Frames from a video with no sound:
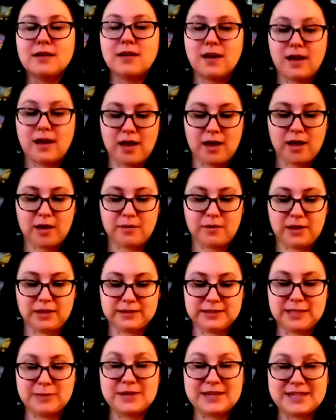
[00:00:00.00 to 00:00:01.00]
a
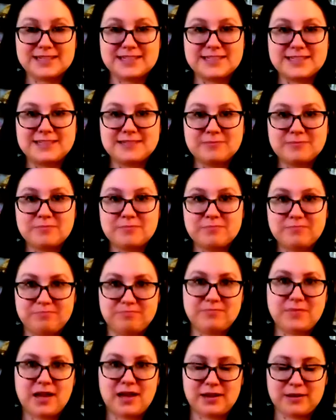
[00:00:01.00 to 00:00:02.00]
limited
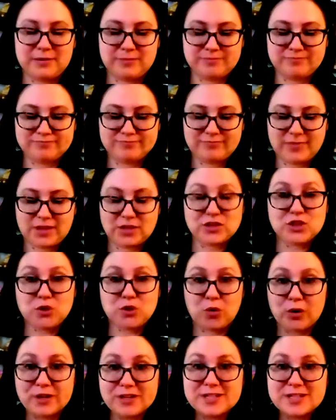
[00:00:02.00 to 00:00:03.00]

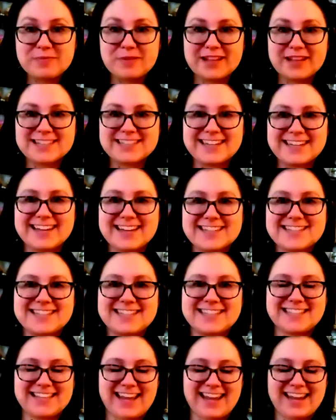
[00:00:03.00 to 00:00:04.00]
storage place, I guess to
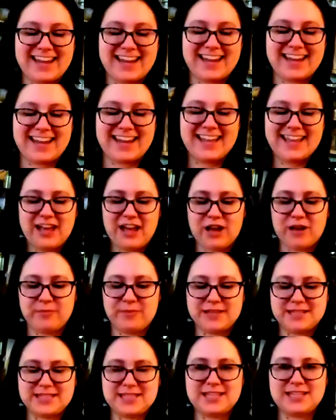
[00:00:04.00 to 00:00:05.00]
say,
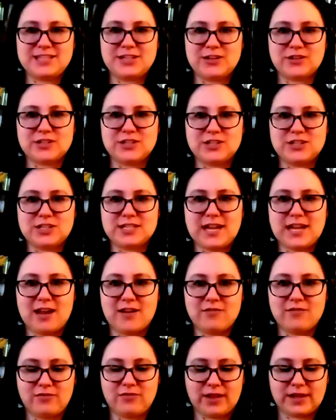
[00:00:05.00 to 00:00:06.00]
it's easier to just
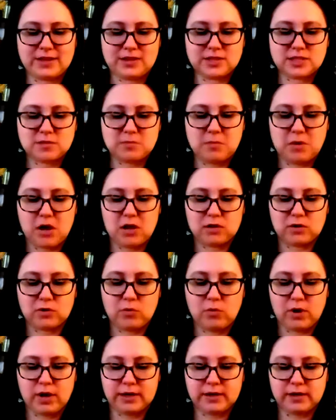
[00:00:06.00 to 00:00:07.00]
have like the smaller
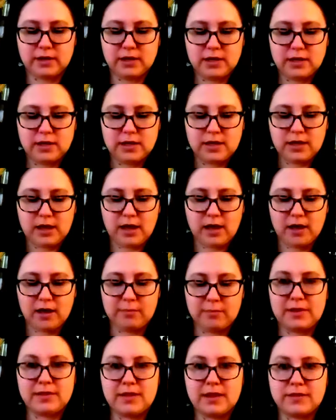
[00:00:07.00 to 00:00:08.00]
one,
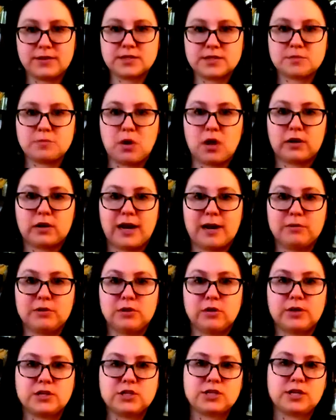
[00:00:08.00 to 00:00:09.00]
and then the smaller
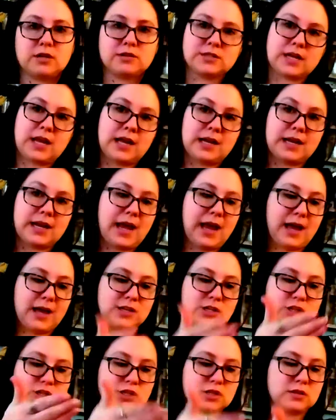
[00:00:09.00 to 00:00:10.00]
abalone shell to kind of
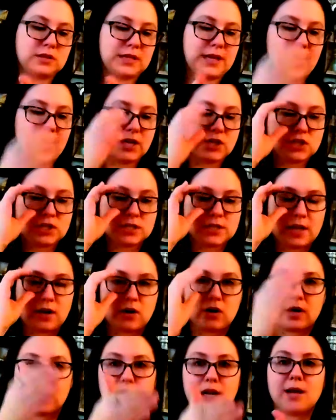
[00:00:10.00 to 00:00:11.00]
catch the ashes that are
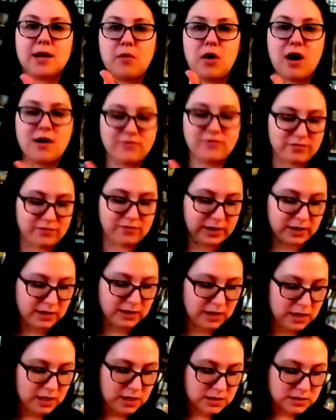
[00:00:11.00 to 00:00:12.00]
going to come off of it.
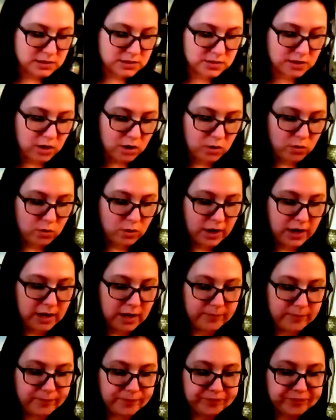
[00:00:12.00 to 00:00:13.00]

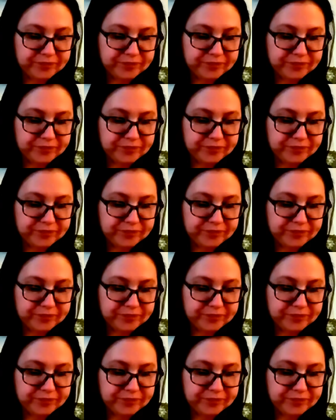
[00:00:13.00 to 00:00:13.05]
So